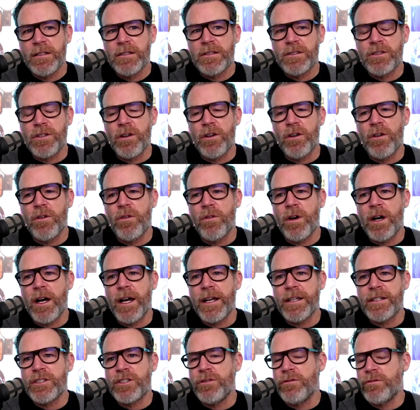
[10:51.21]
So
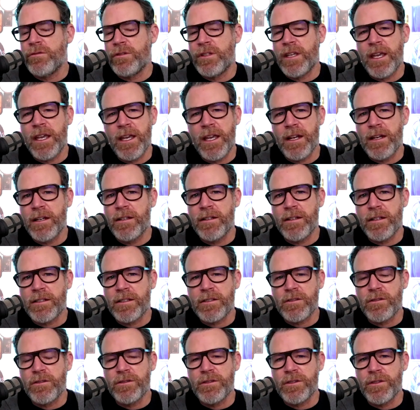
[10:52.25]
I shoot Canon
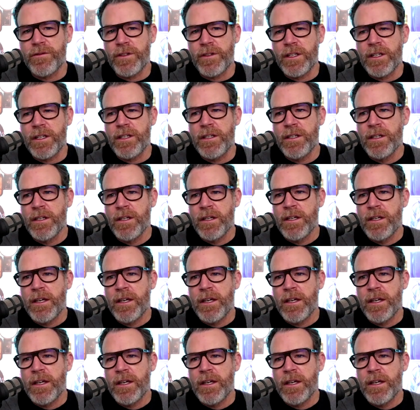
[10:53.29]
exclusively,